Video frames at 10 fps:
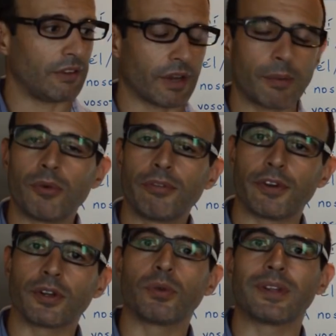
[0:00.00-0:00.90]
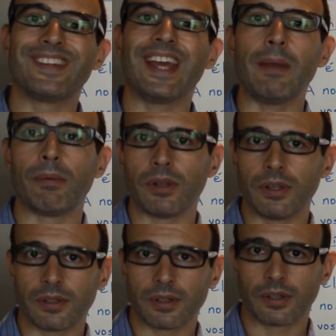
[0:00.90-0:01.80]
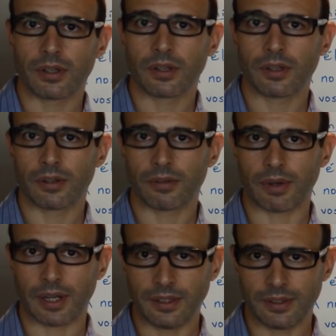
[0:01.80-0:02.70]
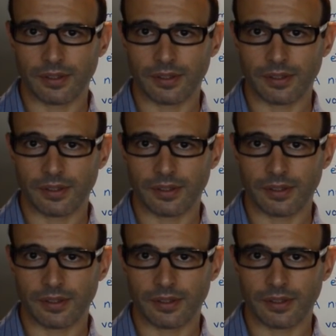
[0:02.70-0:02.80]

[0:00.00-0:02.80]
I'm referring to a table, right?